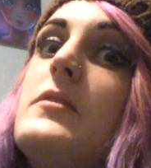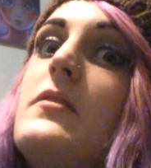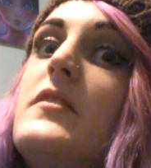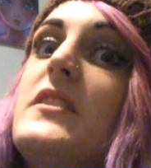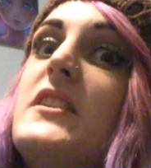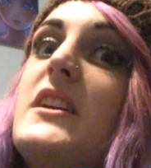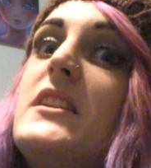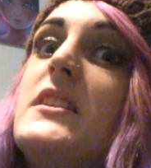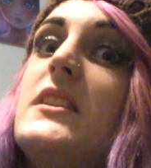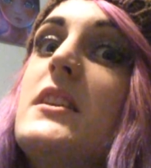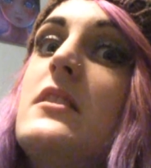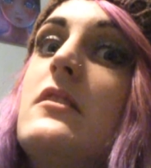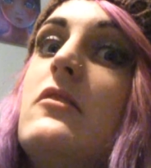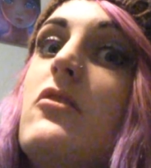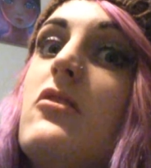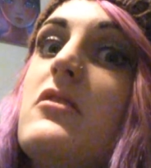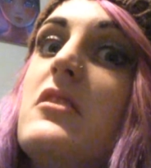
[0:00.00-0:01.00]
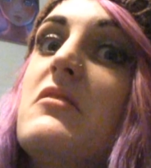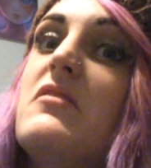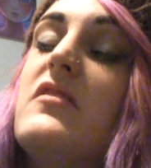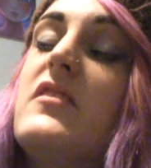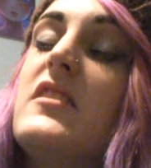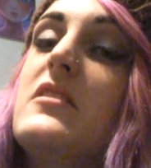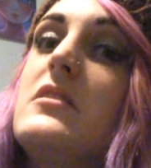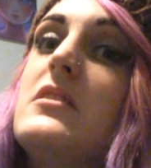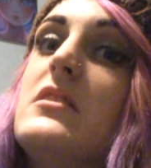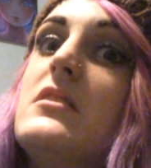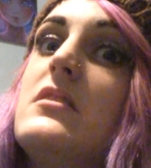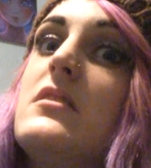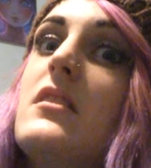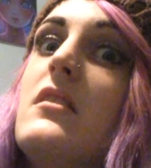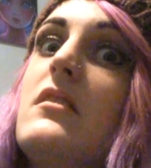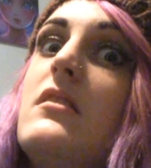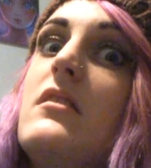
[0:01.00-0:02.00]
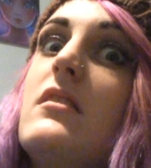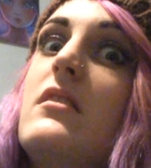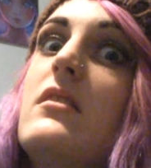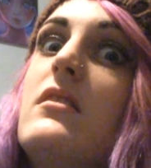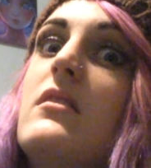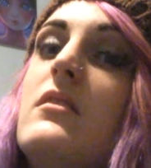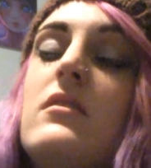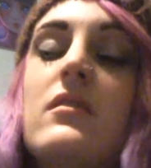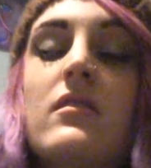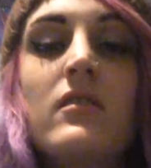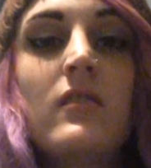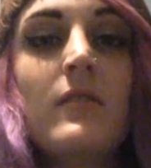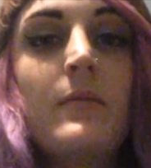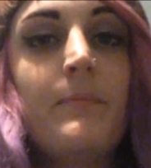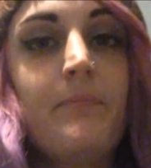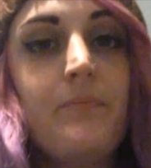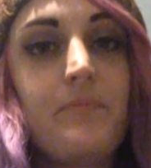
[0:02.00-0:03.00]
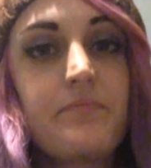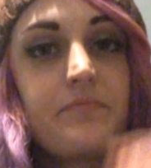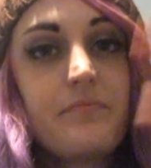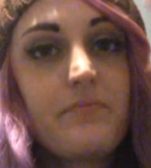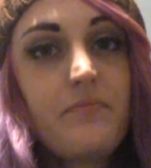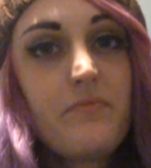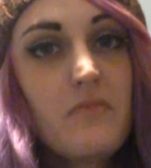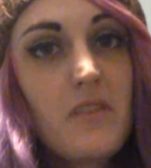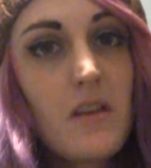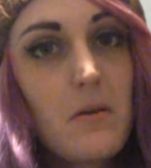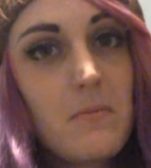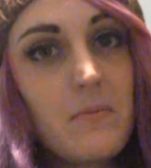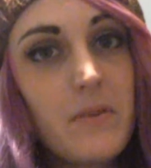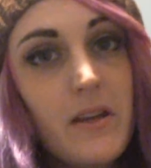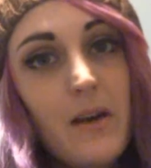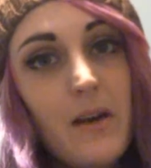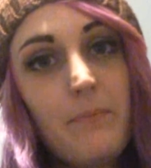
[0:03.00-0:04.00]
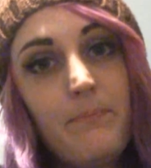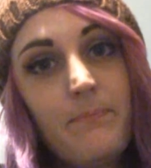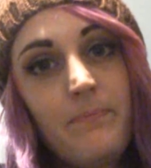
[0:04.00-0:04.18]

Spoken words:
of a 19-year-old. I feel so hard. Yeah,